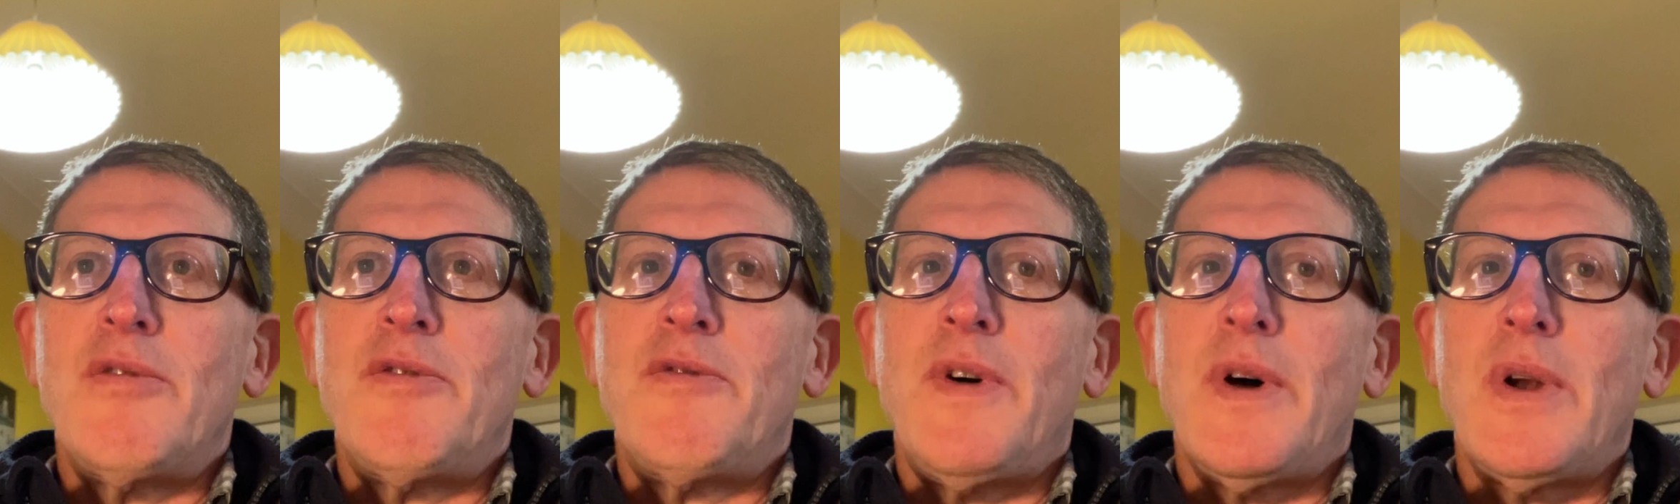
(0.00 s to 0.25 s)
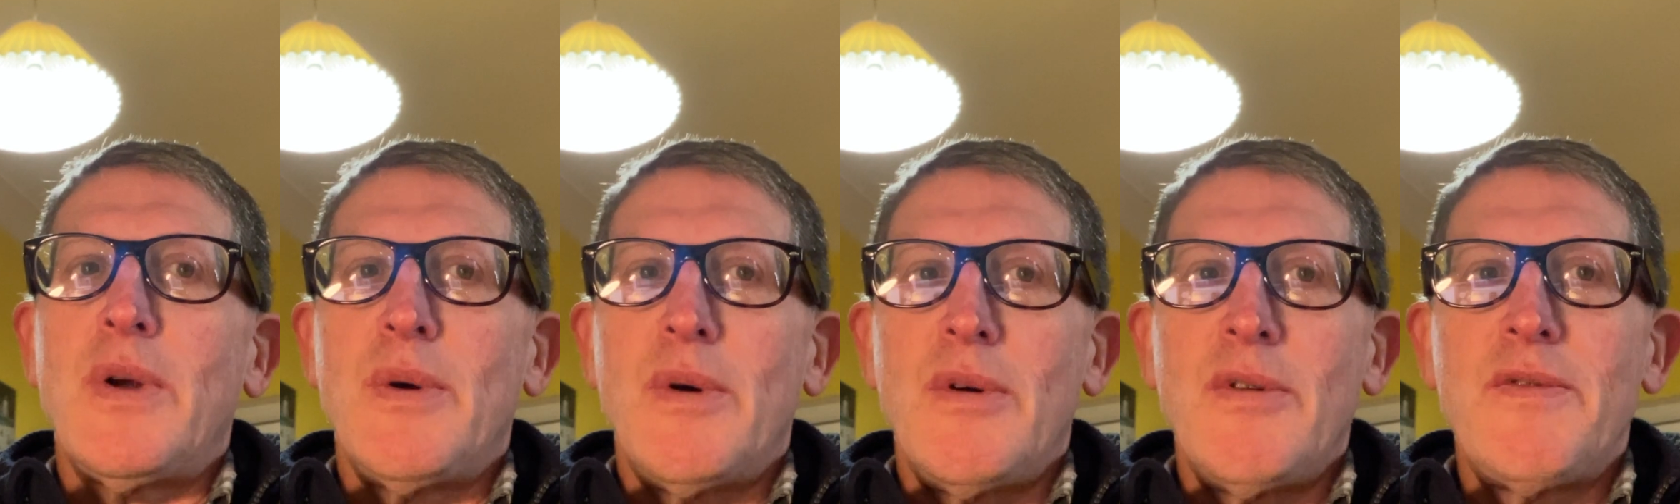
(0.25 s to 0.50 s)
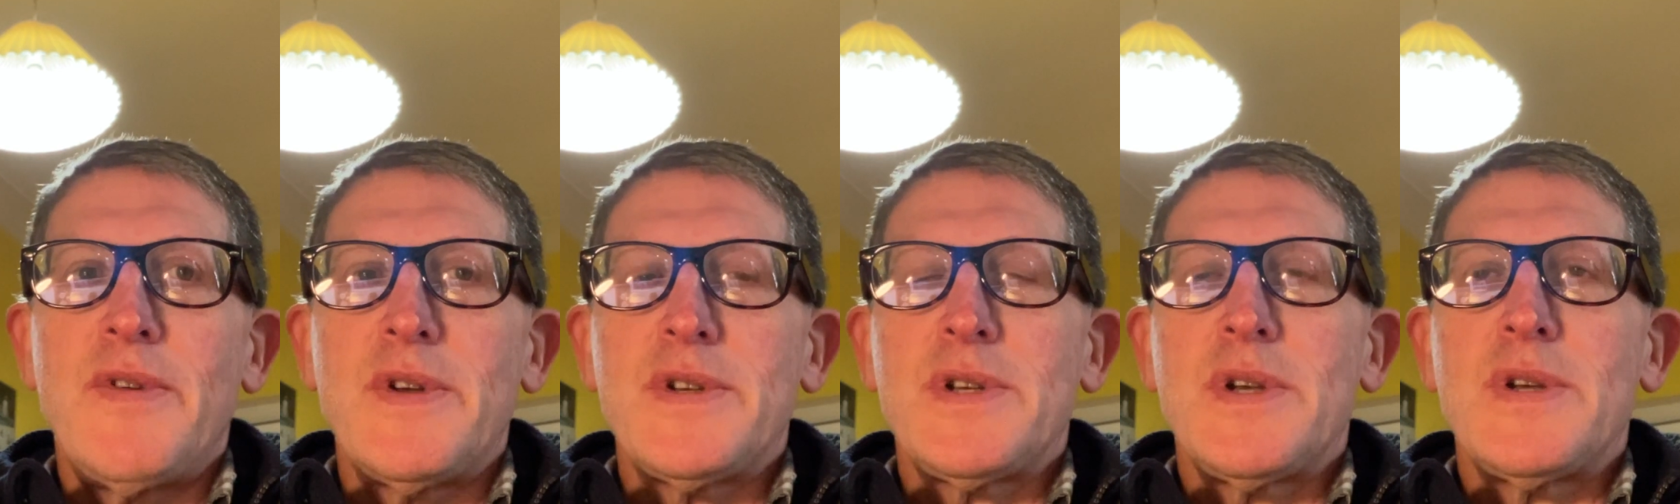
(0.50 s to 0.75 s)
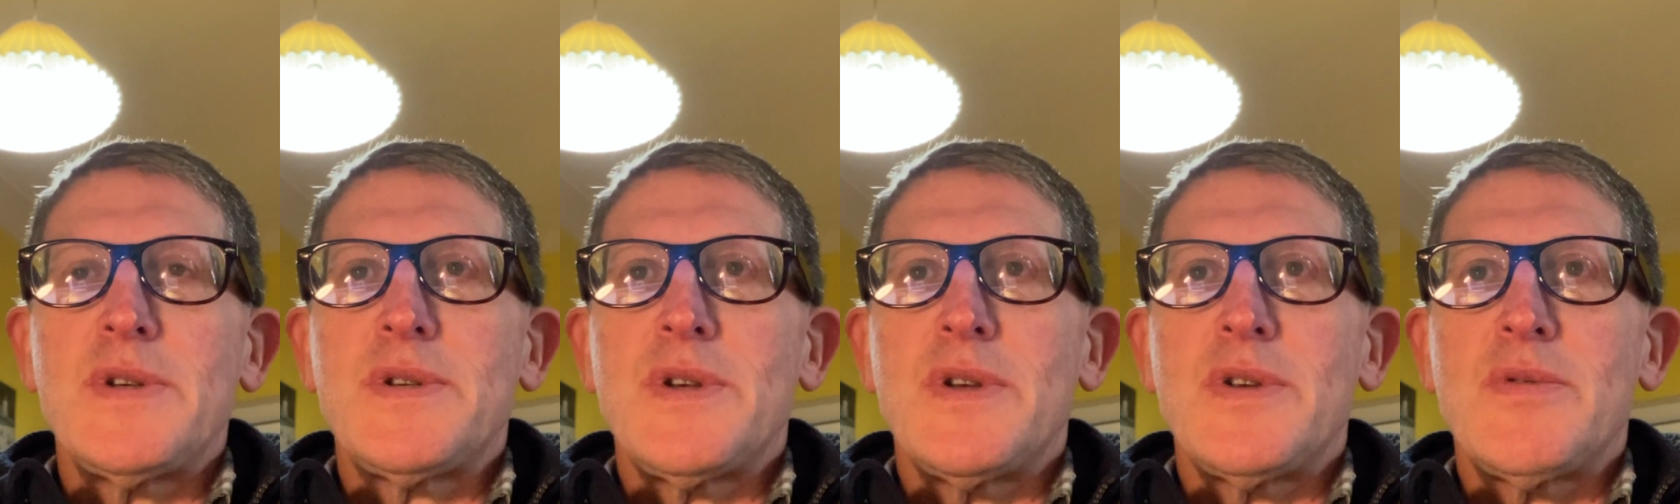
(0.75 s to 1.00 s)
follow-up
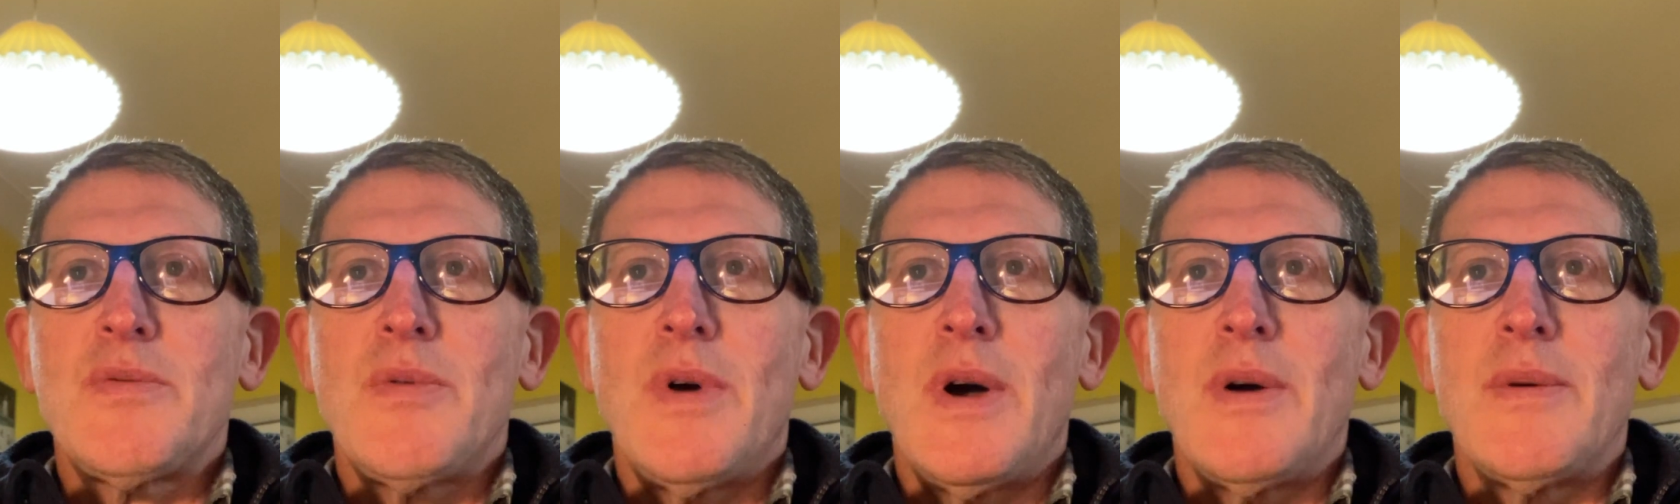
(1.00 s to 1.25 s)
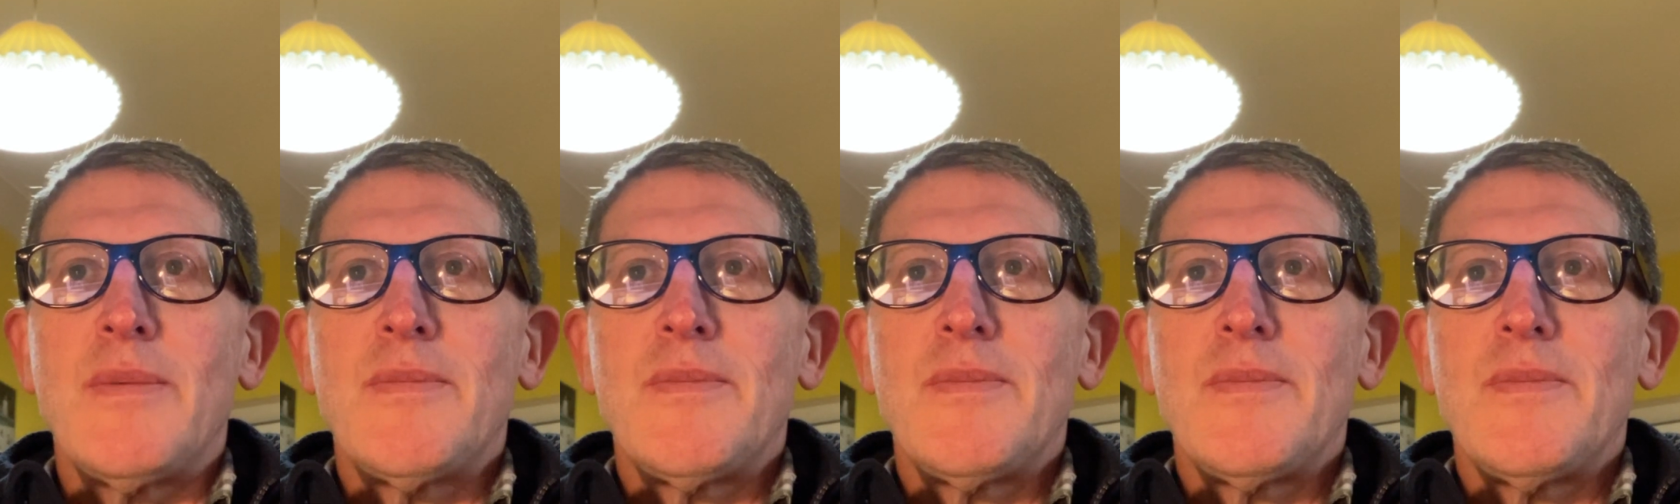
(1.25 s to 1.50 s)
visits as well.